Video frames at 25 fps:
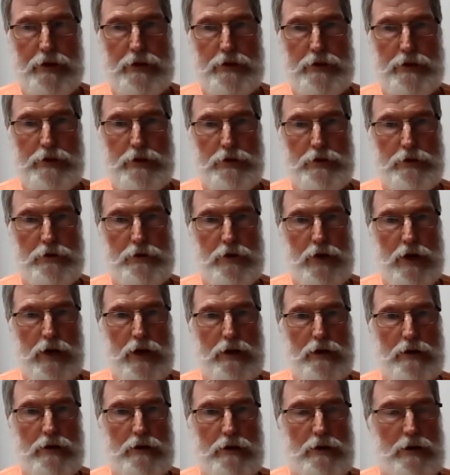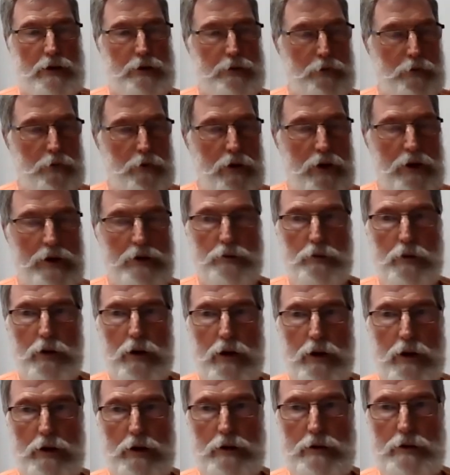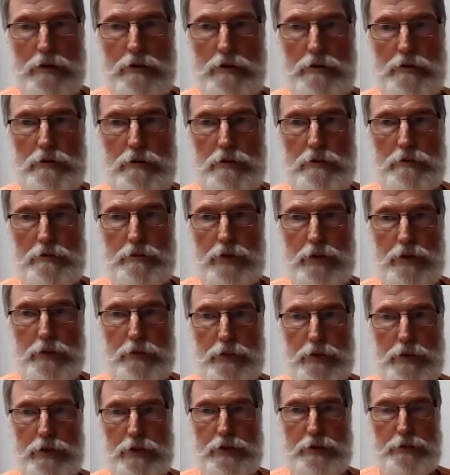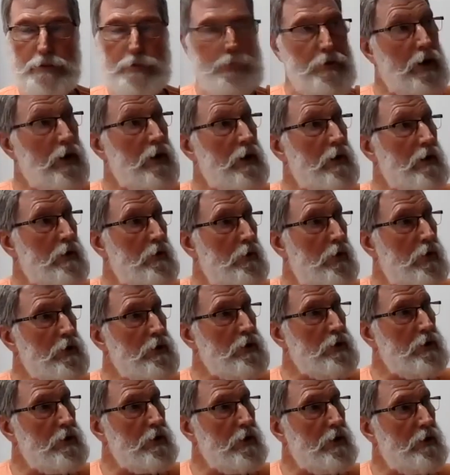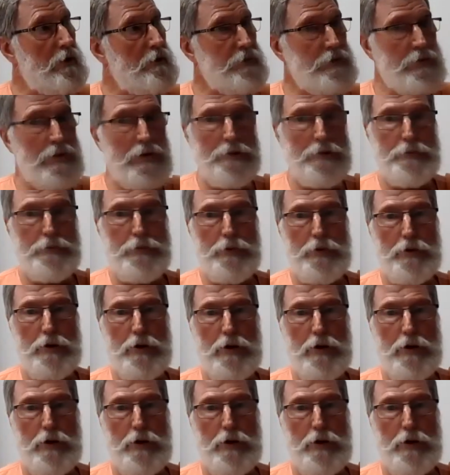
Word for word: So I'll keep quiet while maybe some final question comes up or